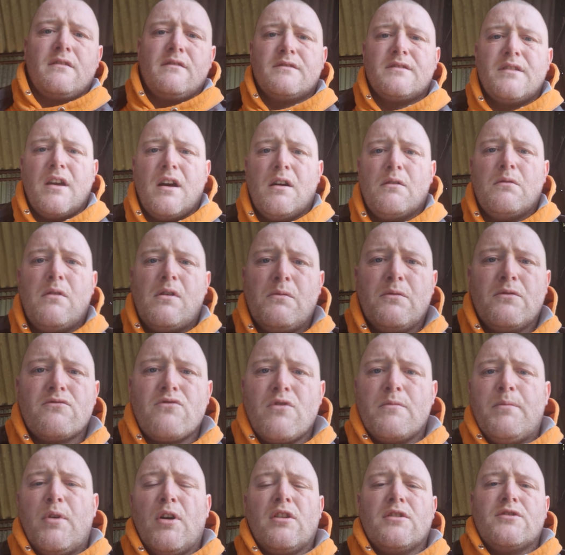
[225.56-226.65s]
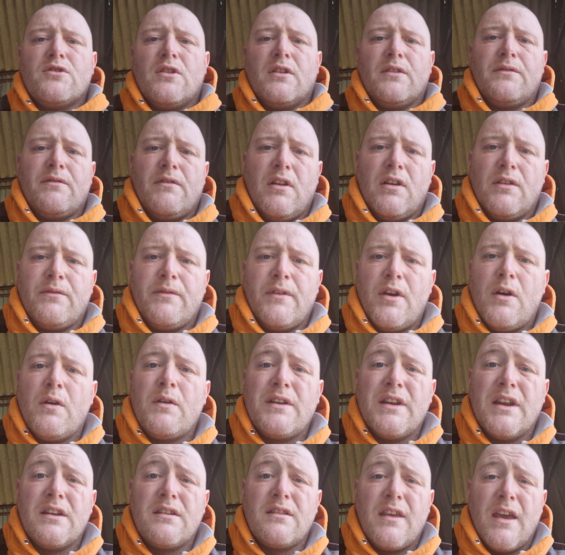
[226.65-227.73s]
So yeah, I want to apologise for the last video. I
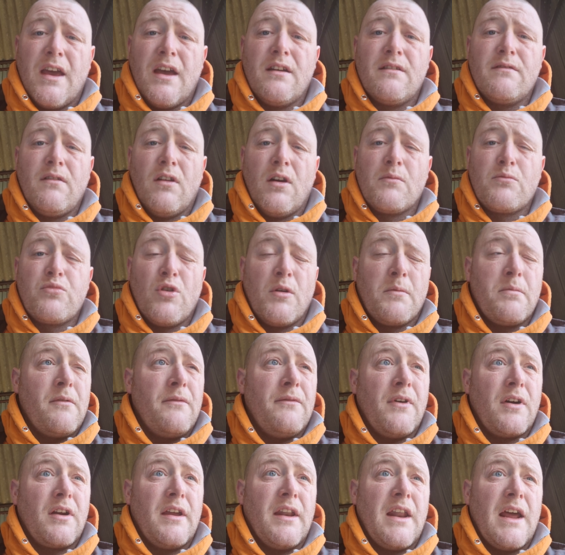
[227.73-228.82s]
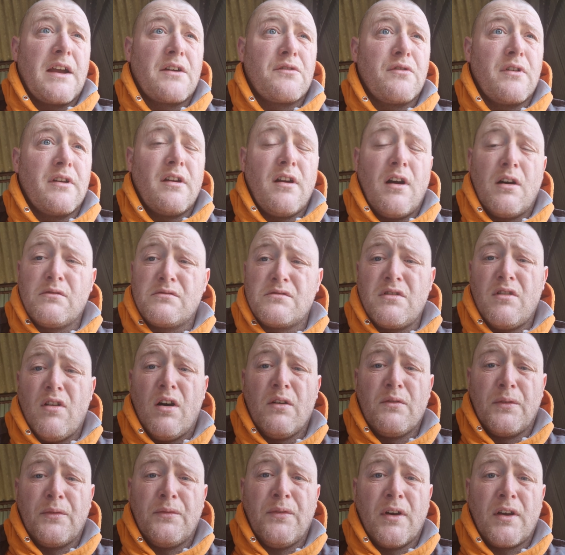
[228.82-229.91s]
did get like proper fucking angry. I was
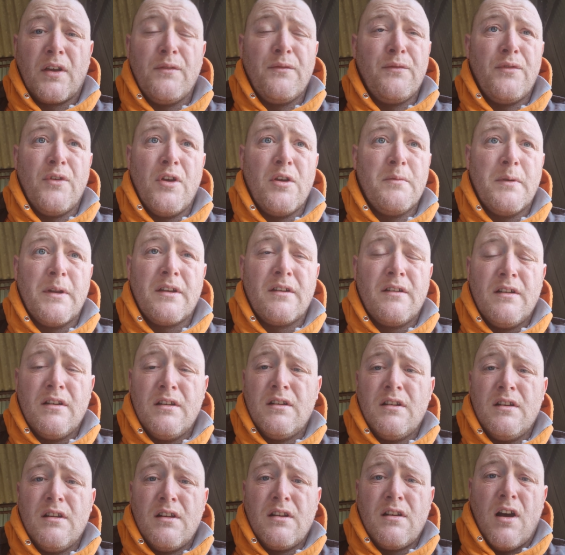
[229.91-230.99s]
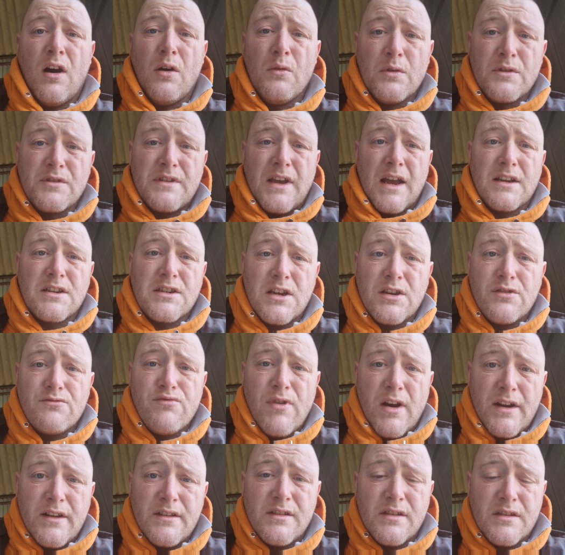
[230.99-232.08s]
fucking fuming. I was actually
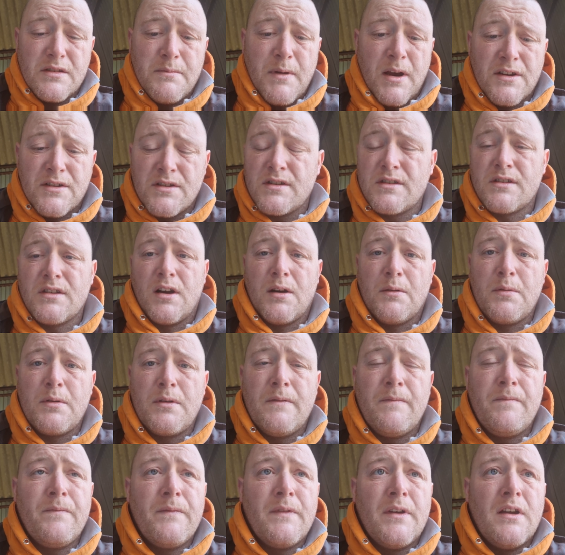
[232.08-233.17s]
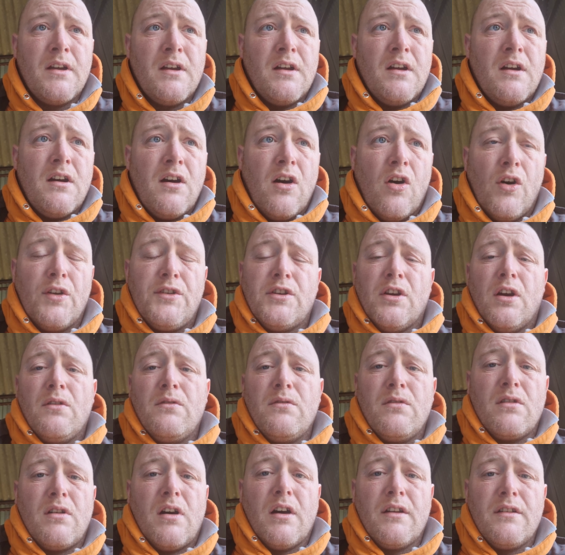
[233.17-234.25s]
ready to smash this up. I
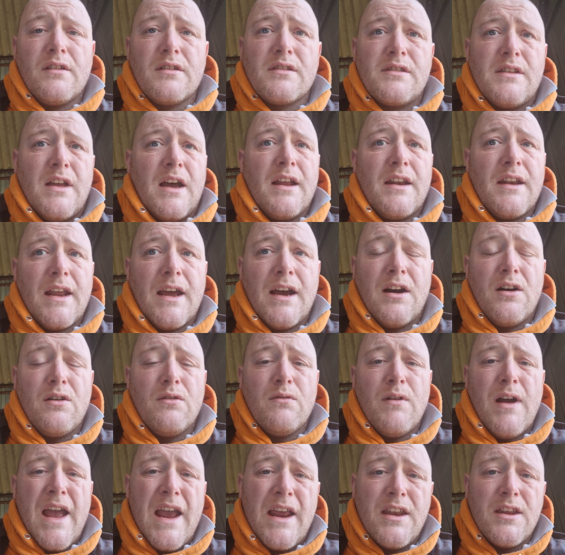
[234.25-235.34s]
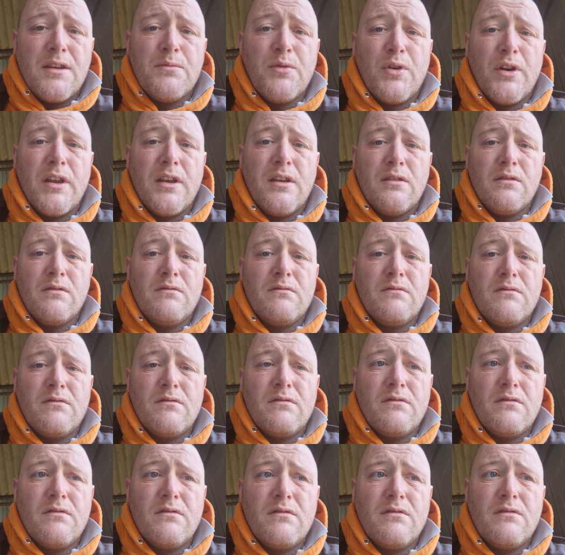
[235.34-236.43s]
don't understand how anybody
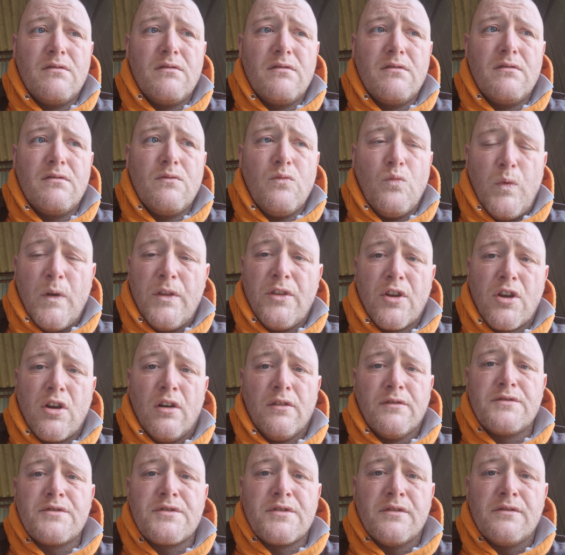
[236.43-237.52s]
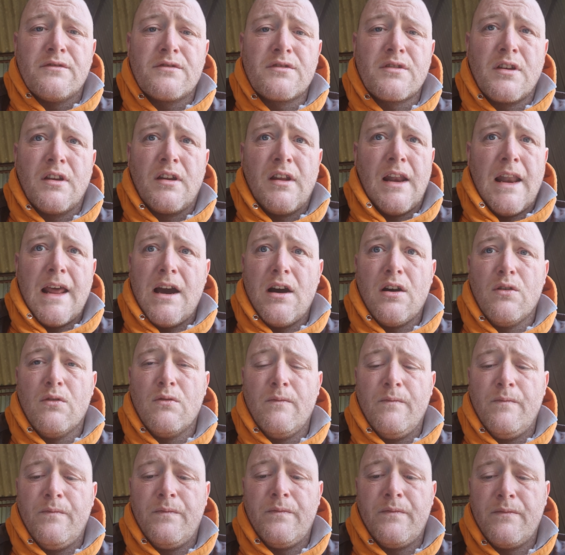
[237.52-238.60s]
with a conscience can allow
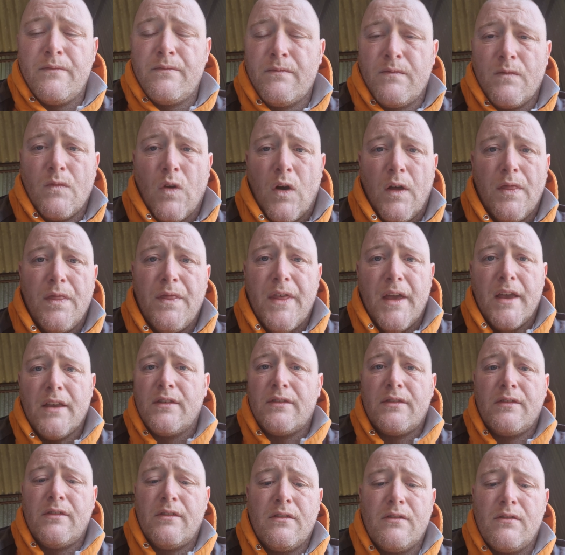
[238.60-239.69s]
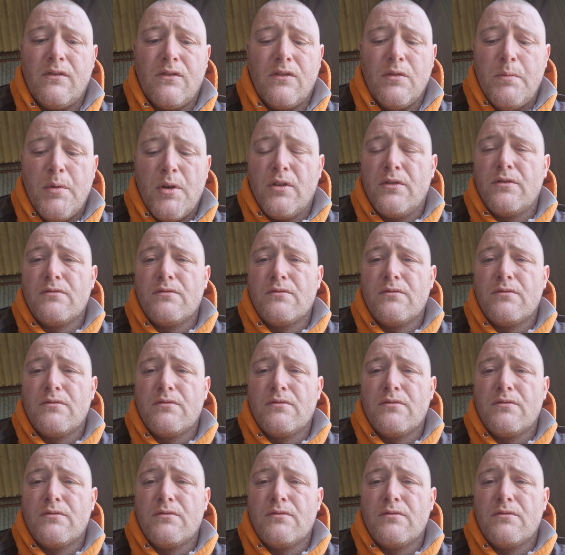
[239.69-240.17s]
like this to be